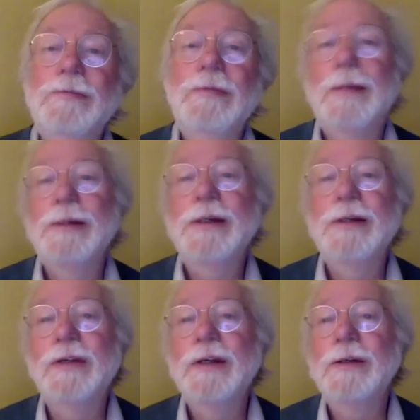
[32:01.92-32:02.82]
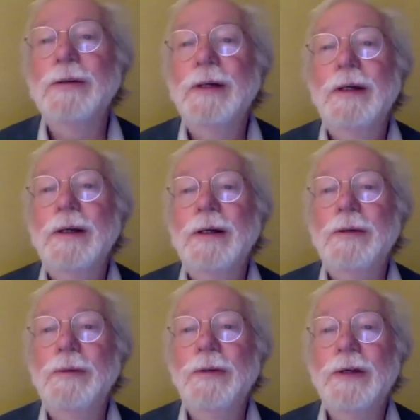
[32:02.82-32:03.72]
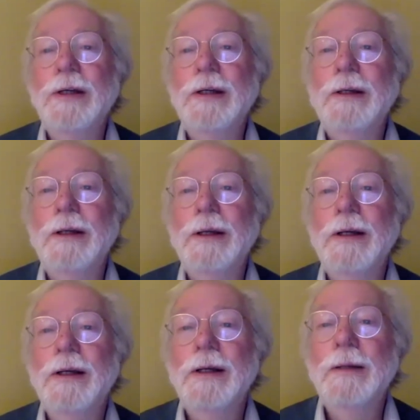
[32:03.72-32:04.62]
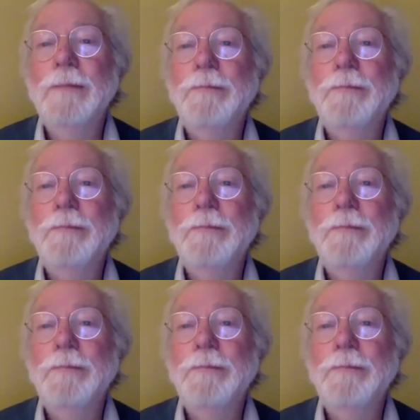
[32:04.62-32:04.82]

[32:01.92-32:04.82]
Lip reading: couple of years ago with a